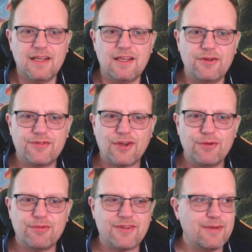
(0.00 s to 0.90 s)
Lotus
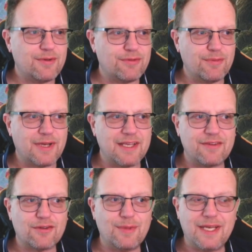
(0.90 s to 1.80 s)
Cobra's here because we're playing
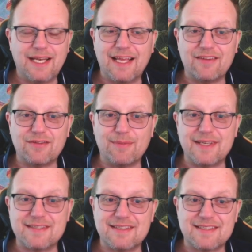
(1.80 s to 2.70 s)
so many lands. It
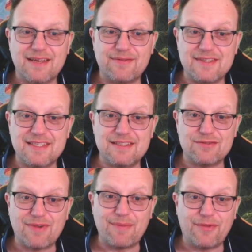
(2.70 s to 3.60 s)
makes sense to have this
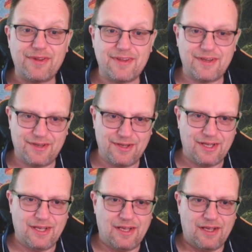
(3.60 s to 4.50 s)
into ramp with.
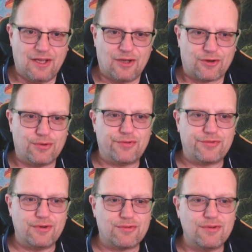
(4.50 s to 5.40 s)
Of course,
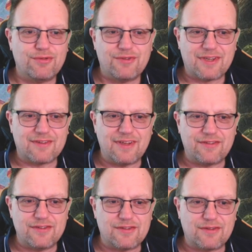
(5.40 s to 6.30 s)
through Kruphix
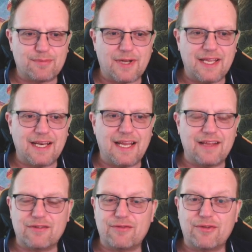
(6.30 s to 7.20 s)
lets us just play
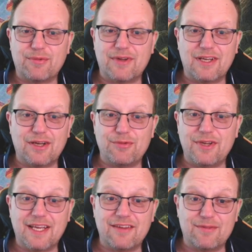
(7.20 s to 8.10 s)
lands off top of our library
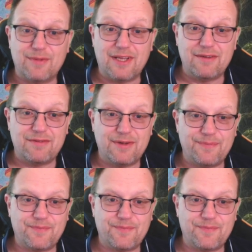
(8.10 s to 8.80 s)
and gain some life.